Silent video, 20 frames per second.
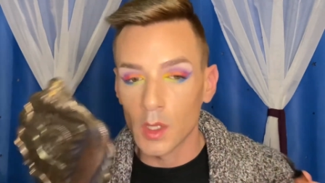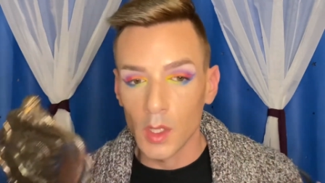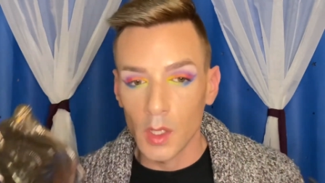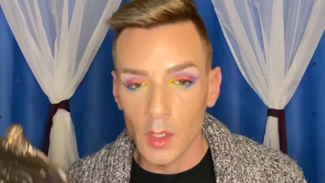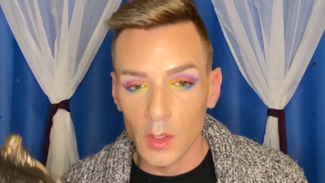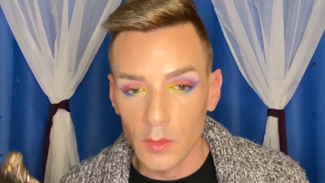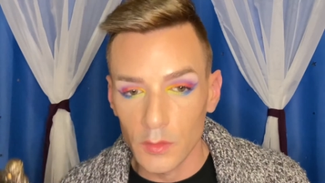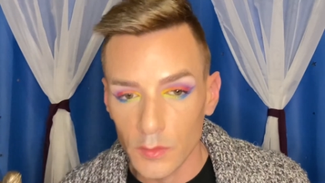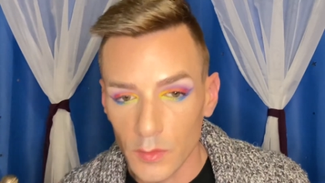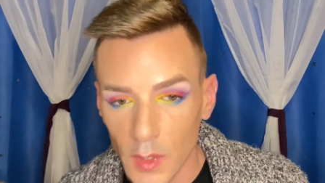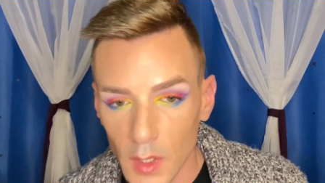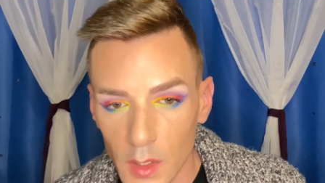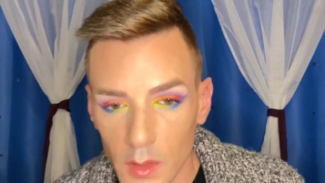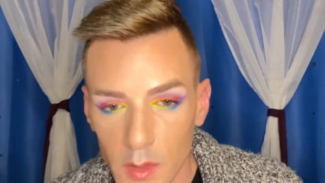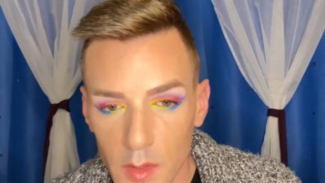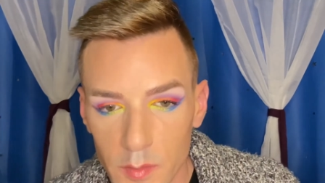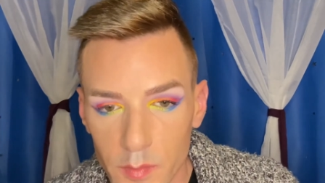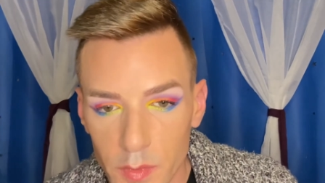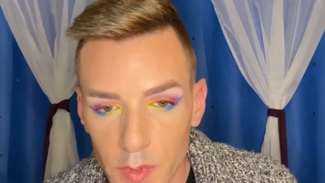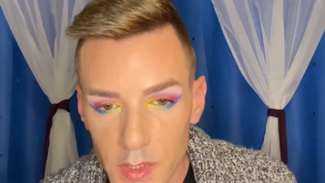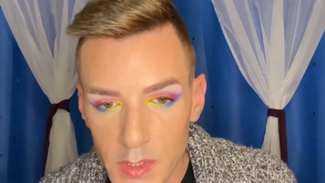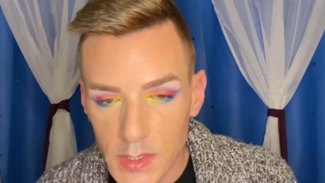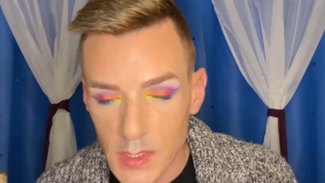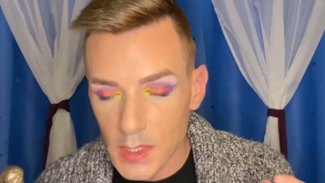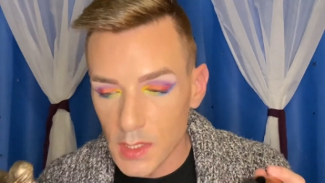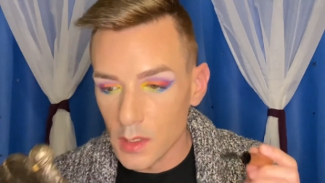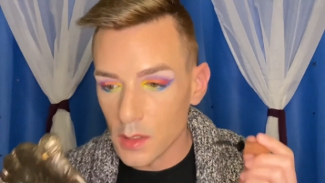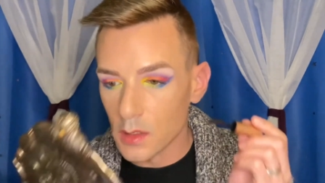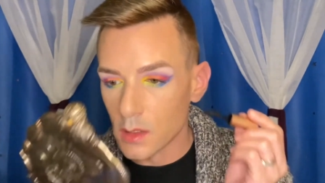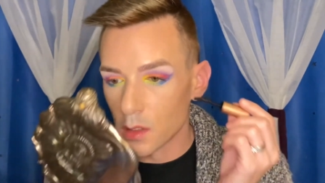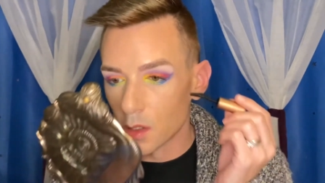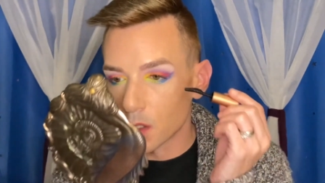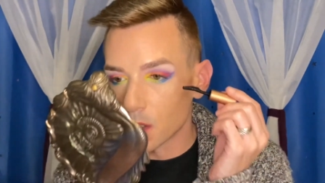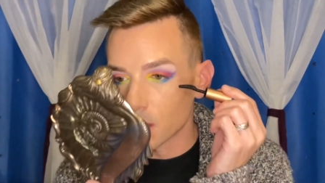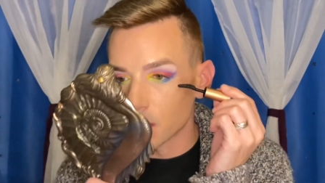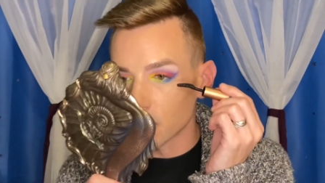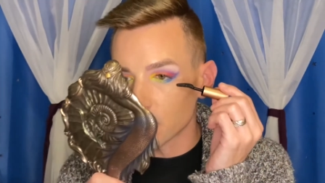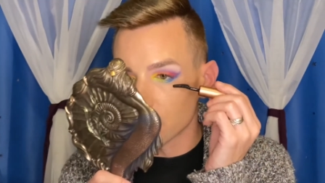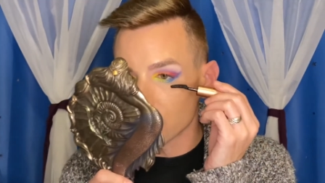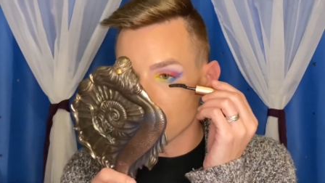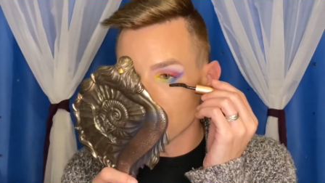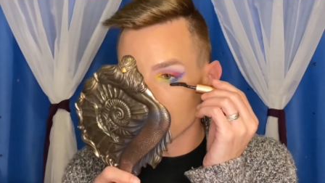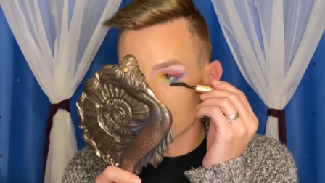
Very pretty. Oh, I like it.